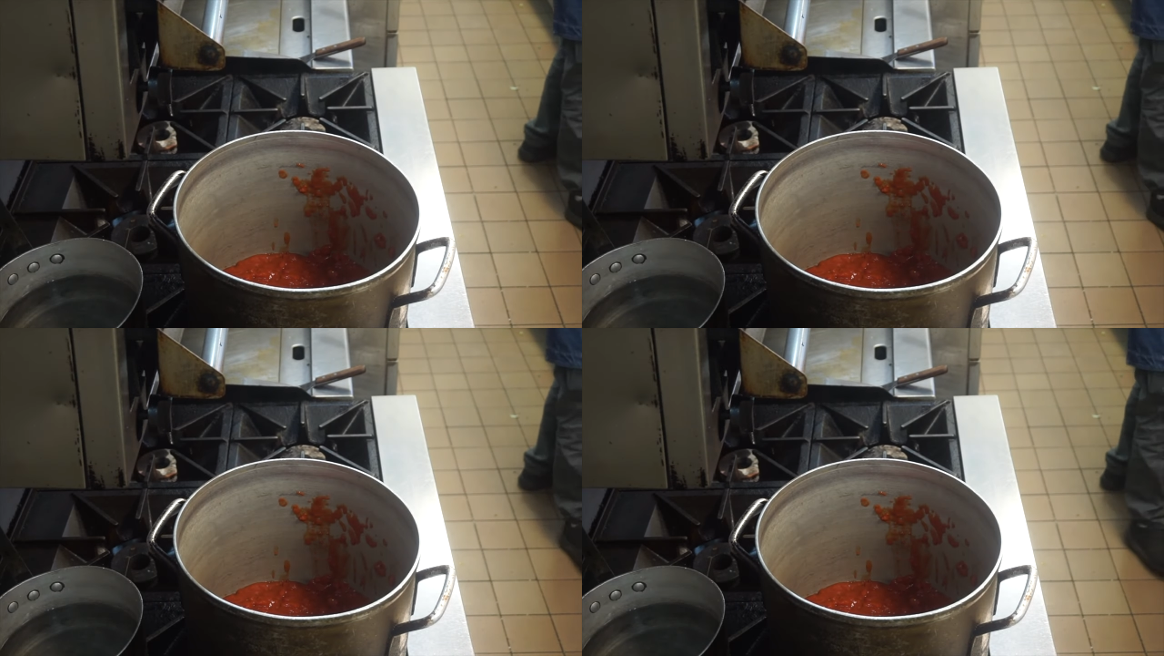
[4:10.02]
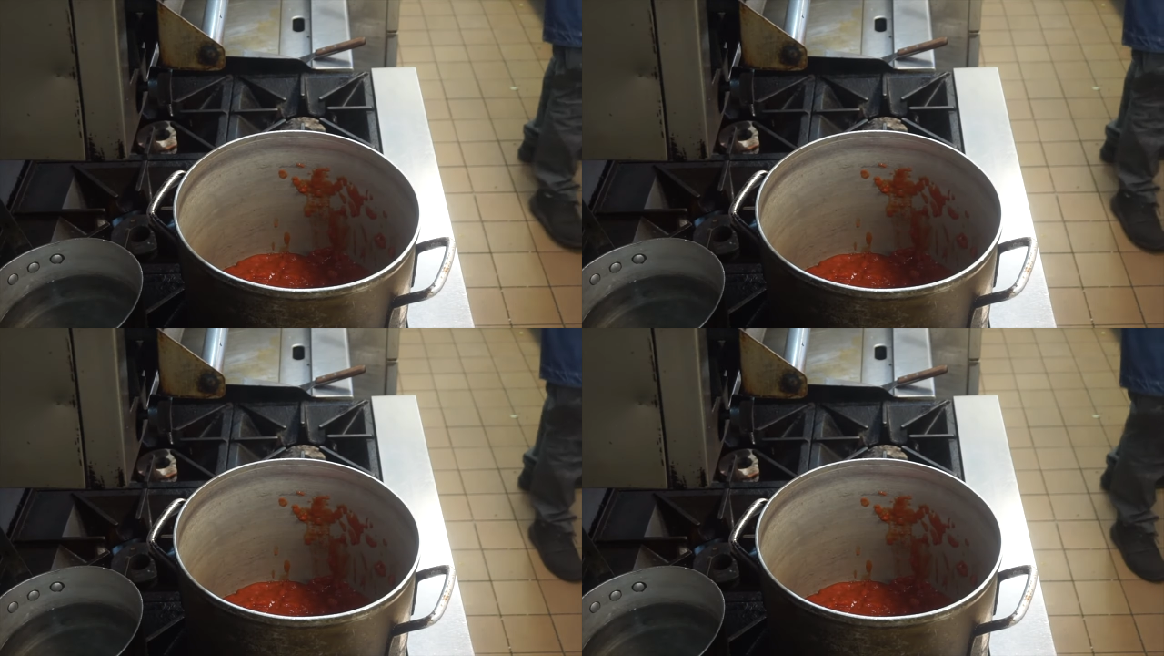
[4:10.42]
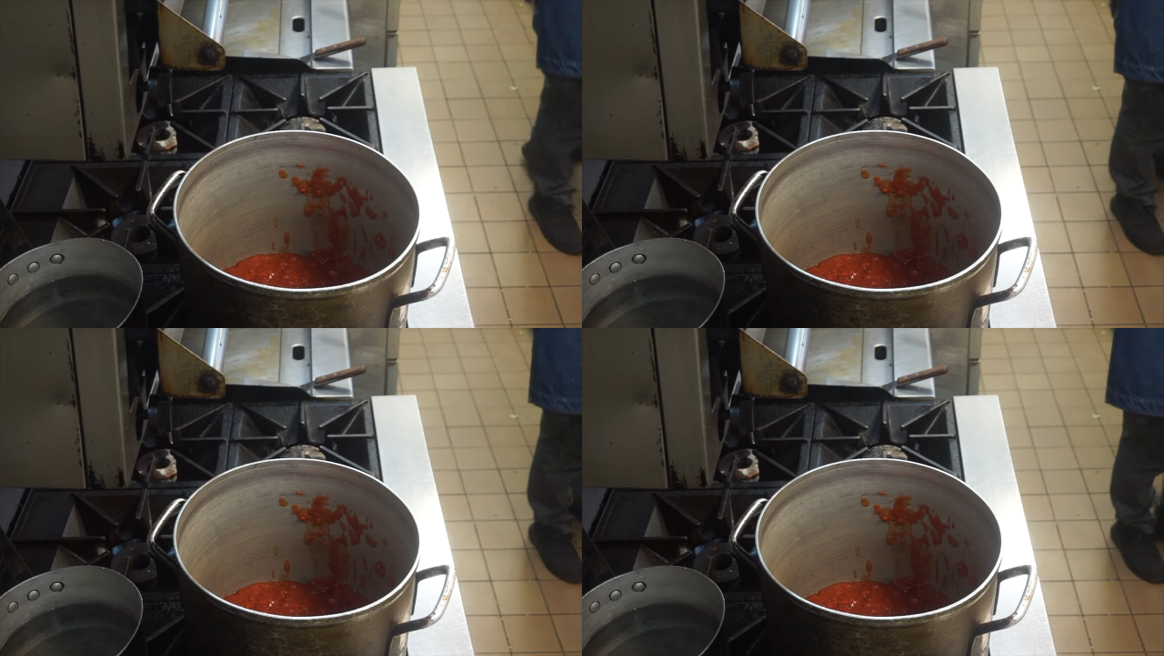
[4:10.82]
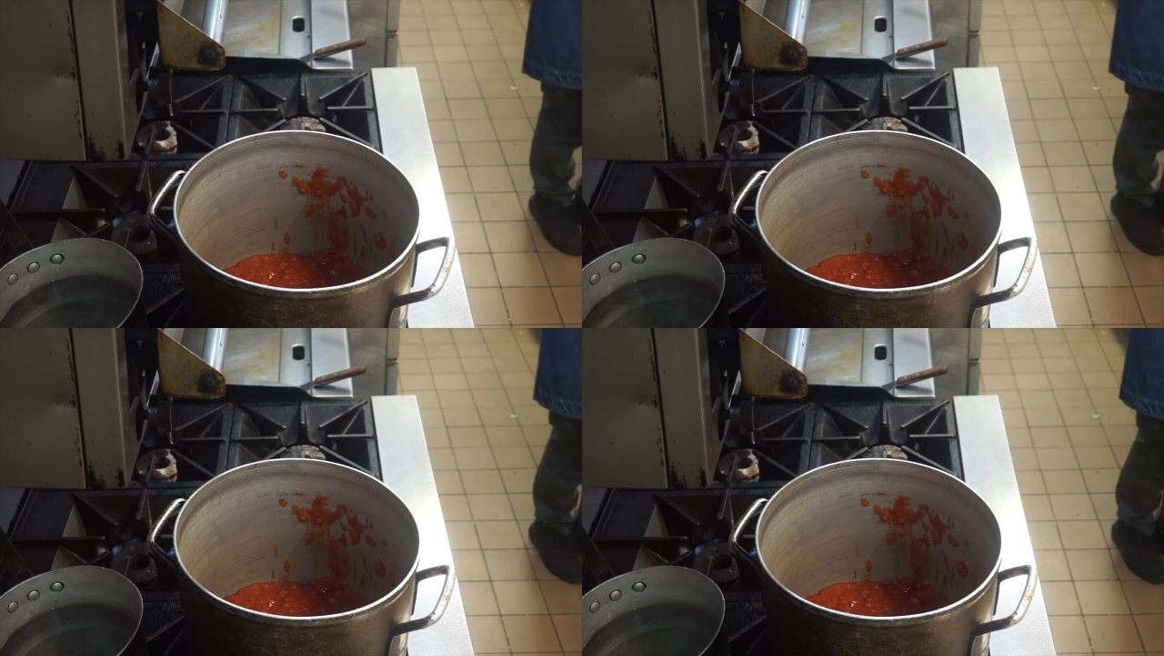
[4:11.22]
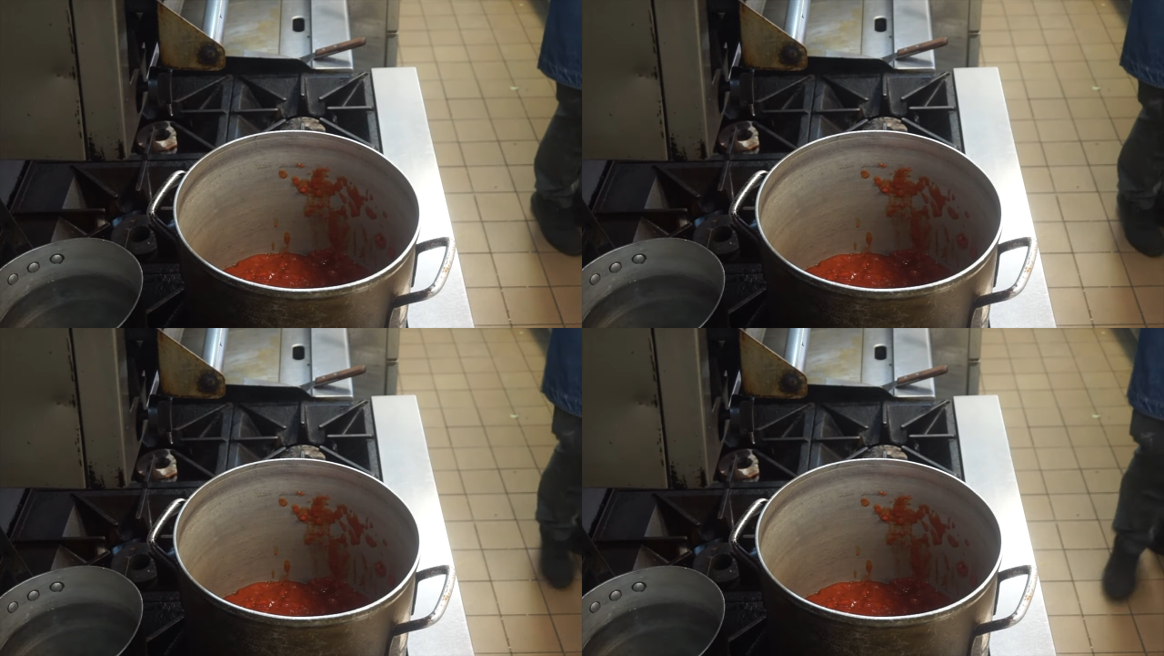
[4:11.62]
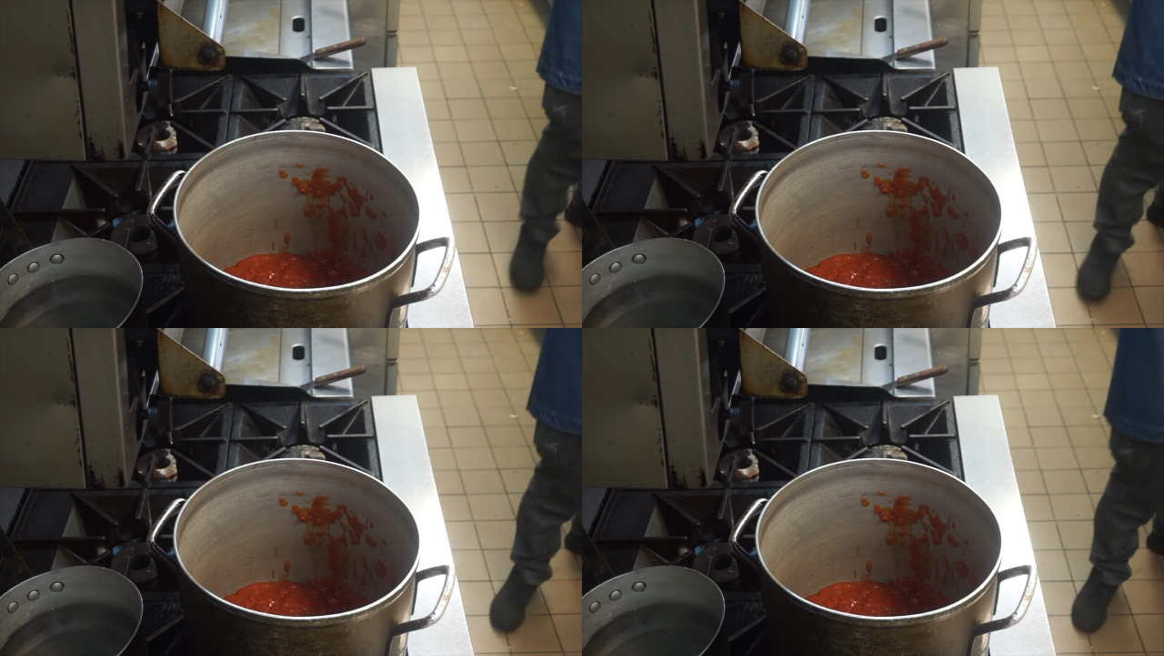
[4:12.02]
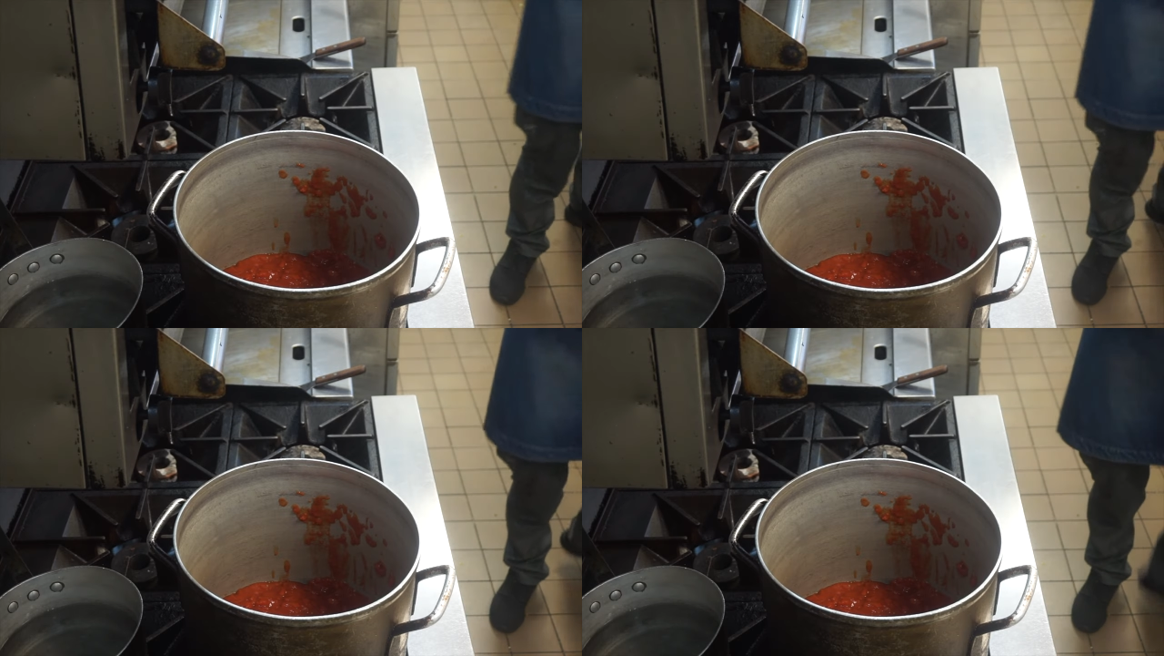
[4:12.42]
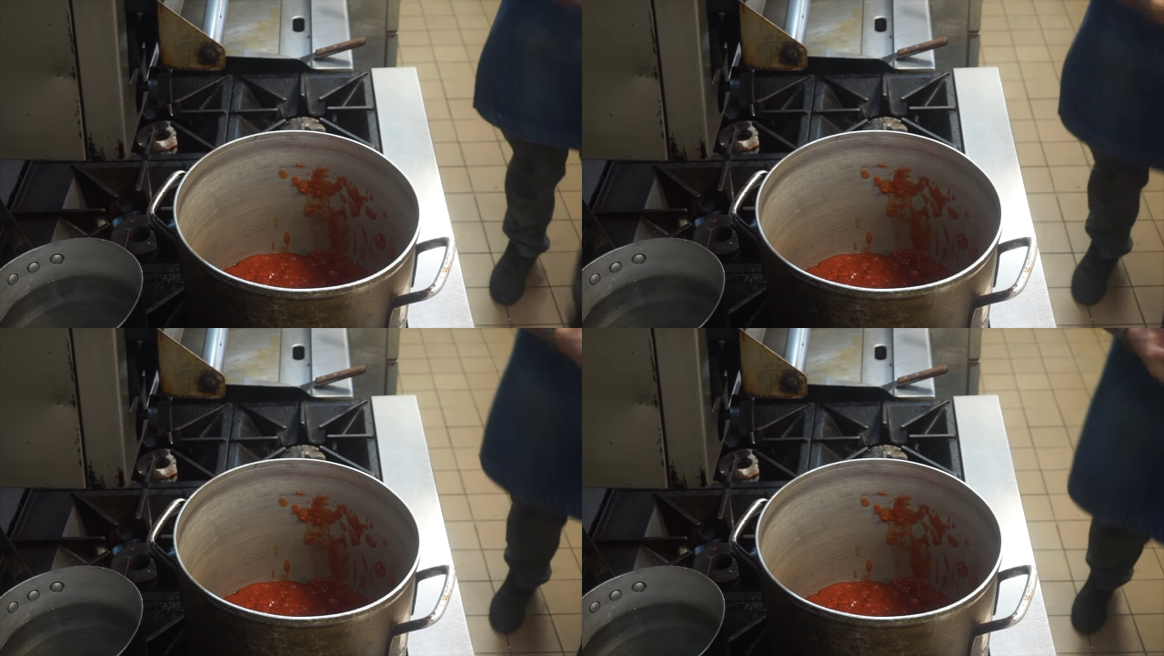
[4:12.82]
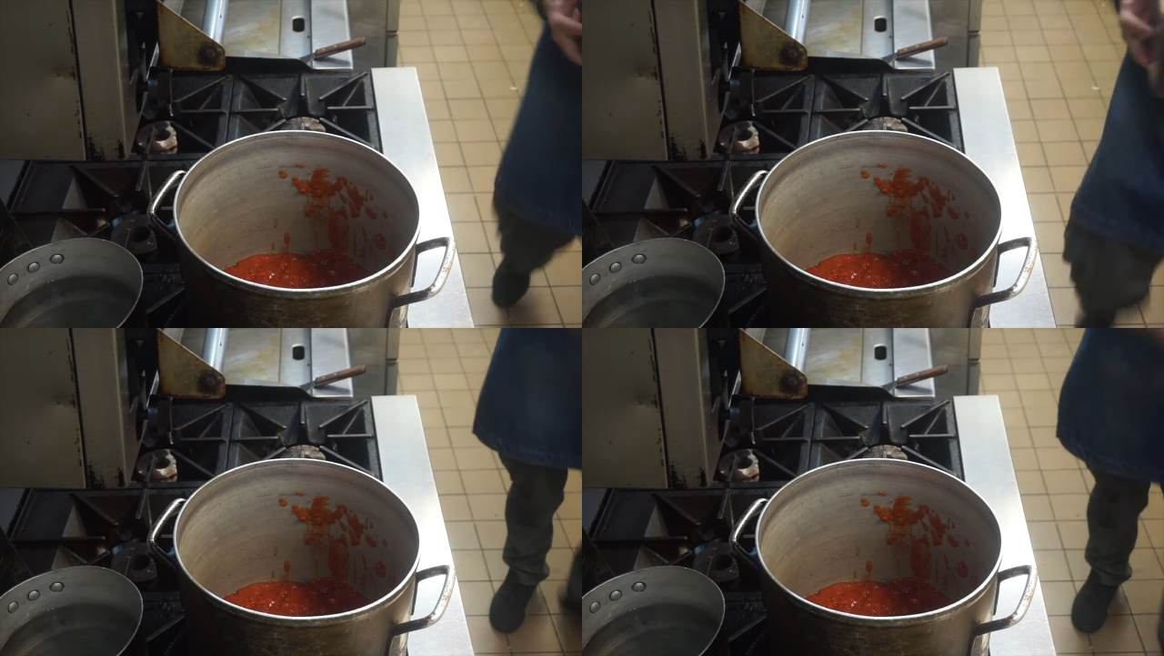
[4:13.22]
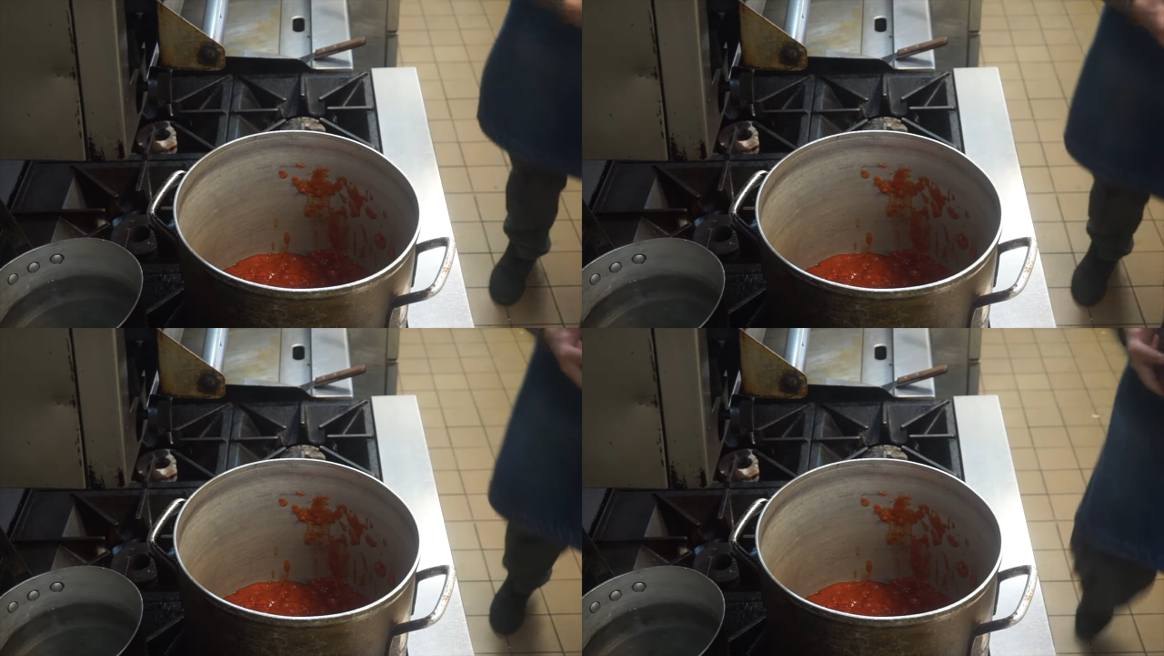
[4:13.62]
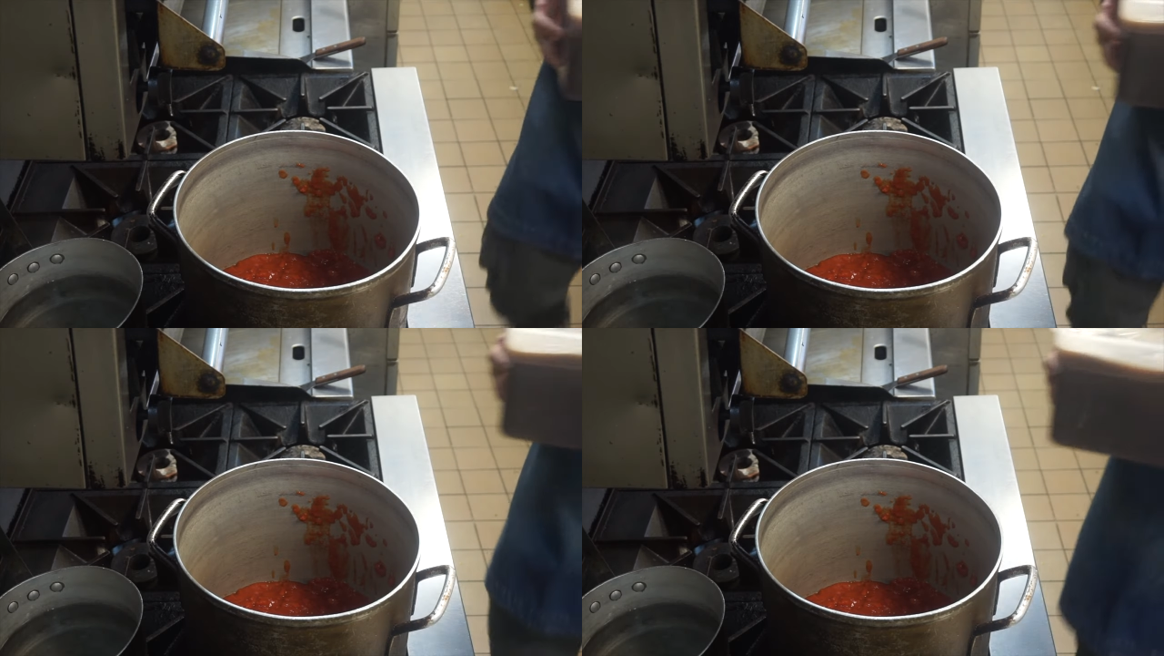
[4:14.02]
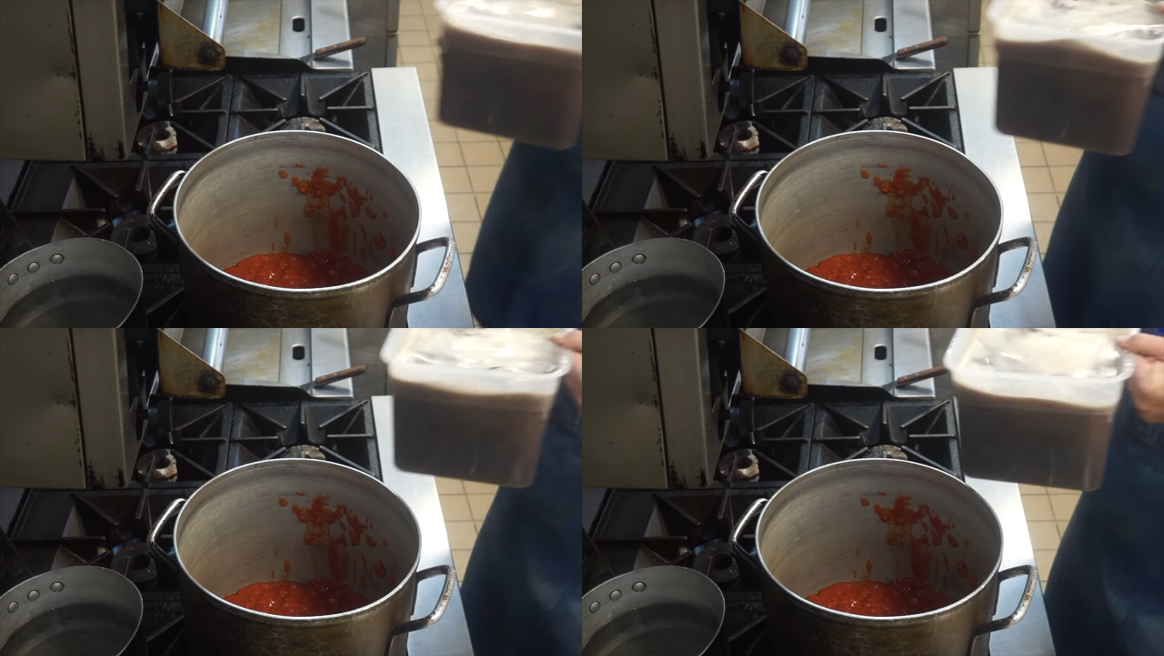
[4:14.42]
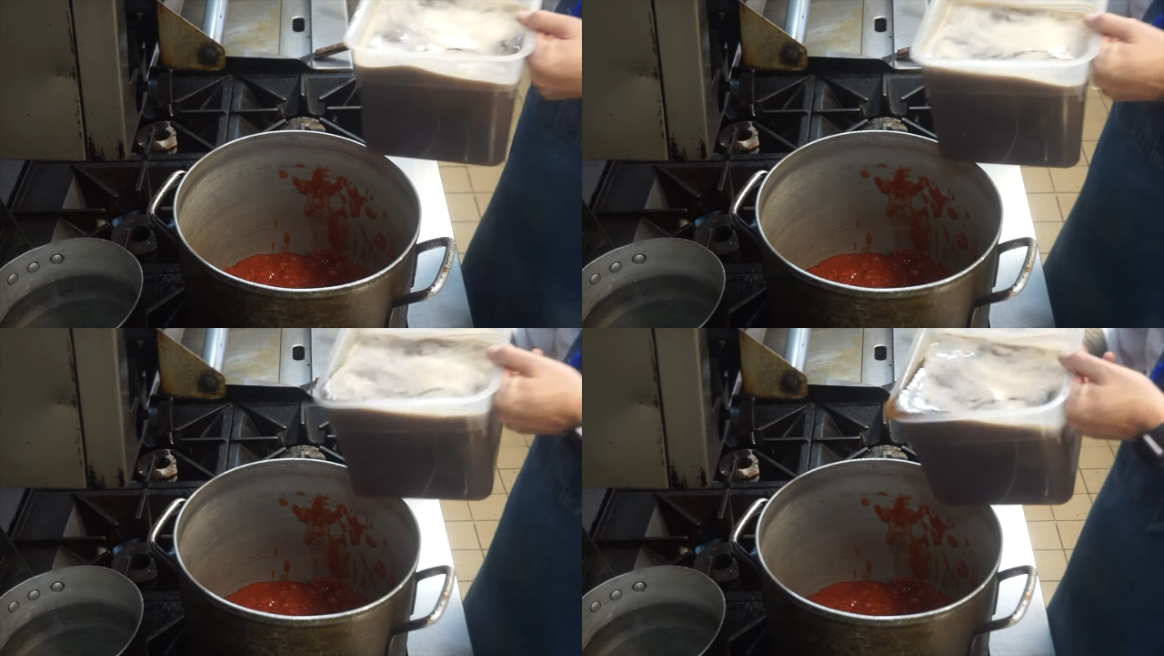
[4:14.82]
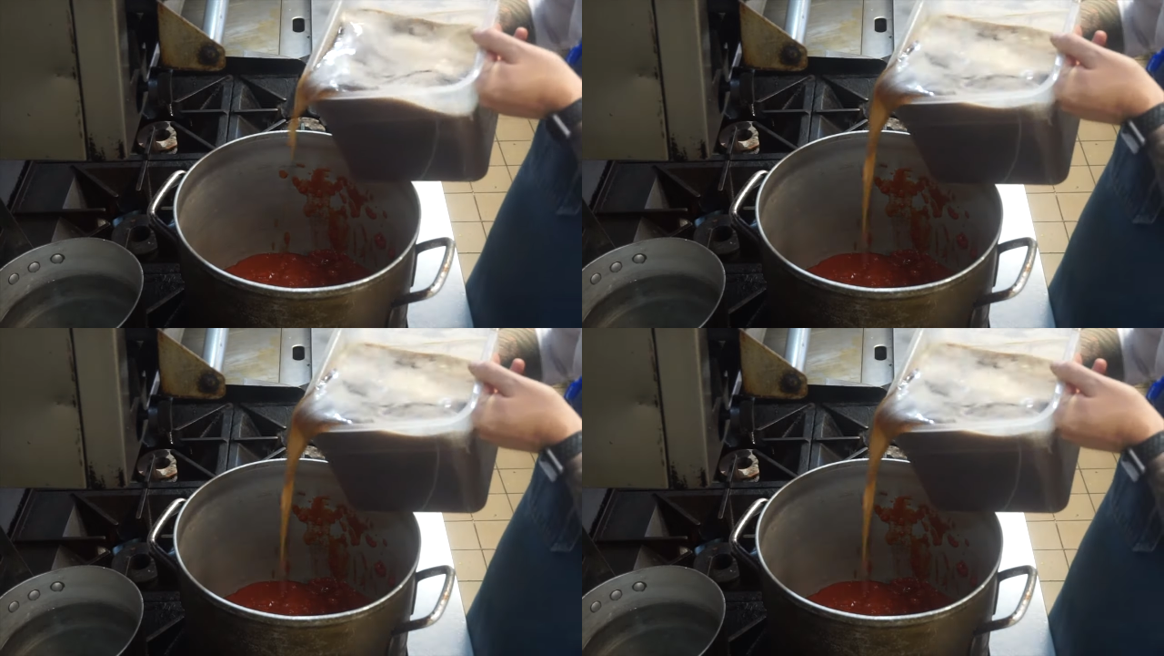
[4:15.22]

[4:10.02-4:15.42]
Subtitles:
No face is visible, so there are no lips to read.